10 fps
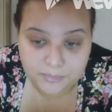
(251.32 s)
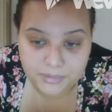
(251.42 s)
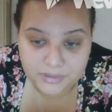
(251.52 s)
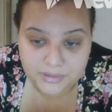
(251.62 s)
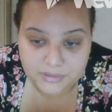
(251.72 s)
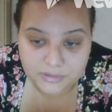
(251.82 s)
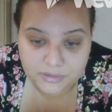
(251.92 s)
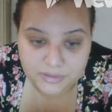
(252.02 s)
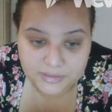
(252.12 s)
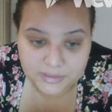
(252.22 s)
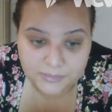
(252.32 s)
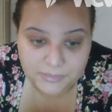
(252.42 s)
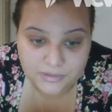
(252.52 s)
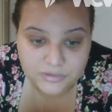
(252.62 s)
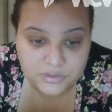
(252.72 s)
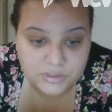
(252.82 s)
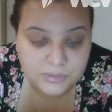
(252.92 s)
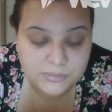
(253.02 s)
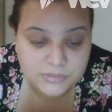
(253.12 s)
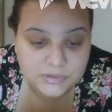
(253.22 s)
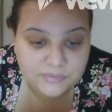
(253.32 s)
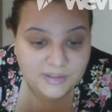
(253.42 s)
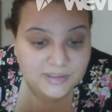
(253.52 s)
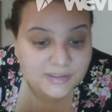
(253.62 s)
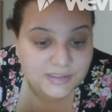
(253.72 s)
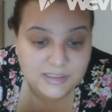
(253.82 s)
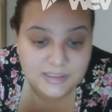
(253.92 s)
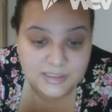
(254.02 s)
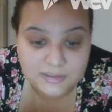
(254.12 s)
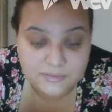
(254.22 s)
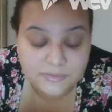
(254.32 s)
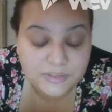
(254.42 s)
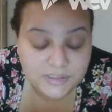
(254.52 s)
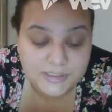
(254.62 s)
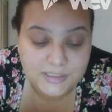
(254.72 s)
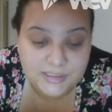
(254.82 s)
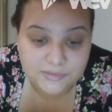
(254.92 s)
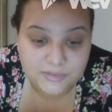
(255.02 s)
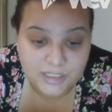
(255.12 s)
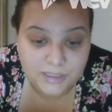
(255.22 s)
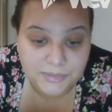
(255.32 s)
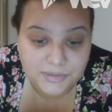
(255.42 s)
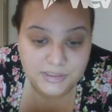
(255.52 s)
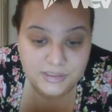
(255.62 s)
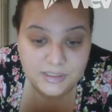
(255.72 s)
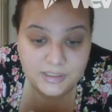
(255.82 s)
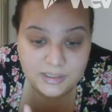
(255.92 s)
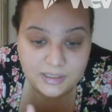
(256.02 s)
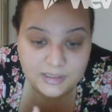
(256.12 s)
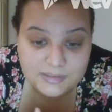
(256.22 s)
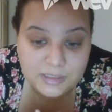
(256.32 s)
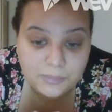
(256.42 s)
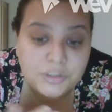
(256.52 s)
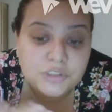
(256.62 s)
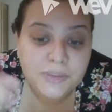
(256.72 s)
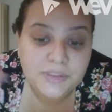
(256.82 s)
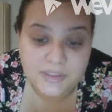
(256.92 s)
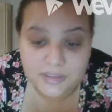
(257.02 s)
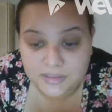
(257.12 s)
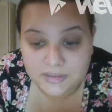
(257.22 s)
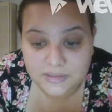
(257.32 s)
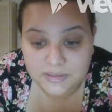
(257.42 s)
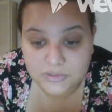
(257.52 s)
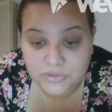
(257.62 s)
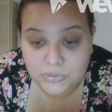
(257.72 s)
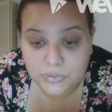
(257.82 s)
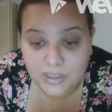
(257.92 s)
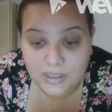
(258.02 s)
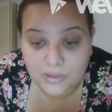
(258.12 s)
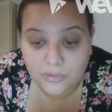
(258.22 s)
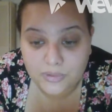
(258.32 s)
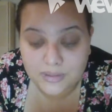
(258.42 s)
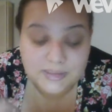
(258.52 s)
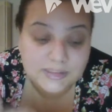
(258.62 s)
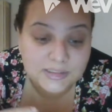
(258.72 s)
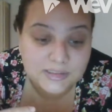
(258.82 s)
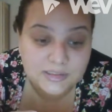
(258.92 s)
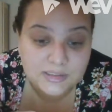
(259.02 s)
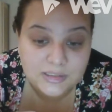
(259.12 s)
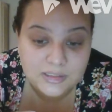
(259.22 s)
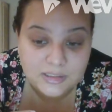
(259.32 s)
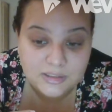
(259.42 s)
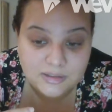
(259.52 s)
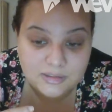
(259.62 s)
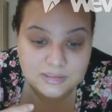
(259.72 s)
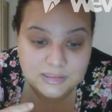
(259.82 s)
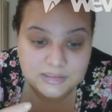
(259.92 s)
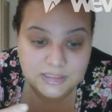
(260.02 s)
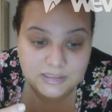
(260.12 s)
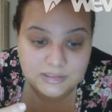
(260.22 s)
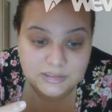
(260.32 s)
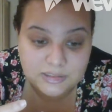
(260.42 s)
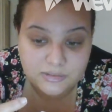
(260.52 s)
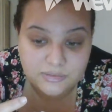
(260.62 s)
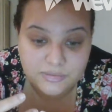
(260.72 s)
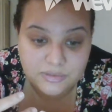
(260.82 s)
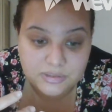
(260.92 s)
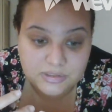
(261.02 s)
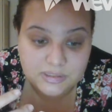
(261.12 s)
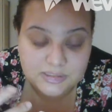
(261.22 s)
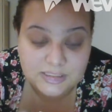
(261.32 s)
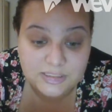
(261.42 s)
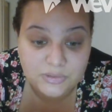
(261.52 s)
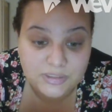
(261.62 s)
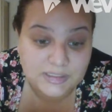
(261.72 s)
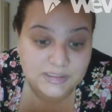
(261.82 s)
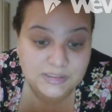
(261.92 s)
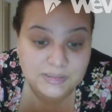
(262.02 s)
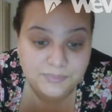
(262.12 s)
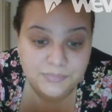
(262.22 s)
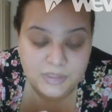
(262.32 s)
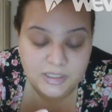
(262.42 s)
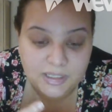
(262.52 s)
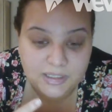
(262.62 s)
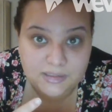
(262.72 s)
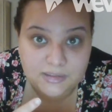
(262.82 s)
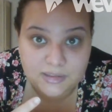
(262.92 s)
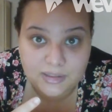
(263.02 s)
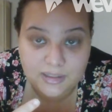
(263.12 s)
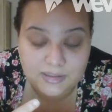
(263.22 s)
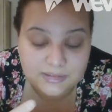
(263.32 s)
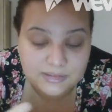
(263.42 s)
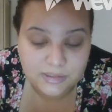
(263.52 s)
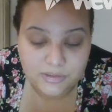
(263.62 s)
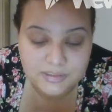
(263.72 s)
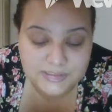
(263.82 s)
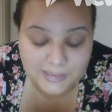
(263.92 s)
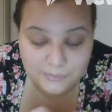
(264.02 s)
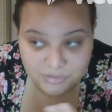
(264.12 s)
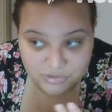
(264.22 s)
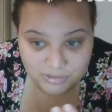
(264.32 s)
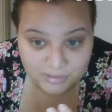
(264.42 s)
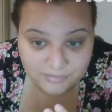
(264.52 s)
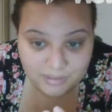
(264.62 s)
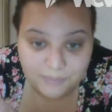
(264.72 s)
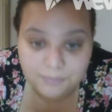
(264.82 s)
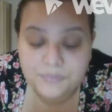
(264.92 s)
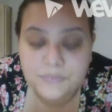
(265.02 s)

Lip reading: But learning about the terms validity and reliability has now pushed my thinking into how realistic the success of the SAT really is, and as other exams such as FCAT.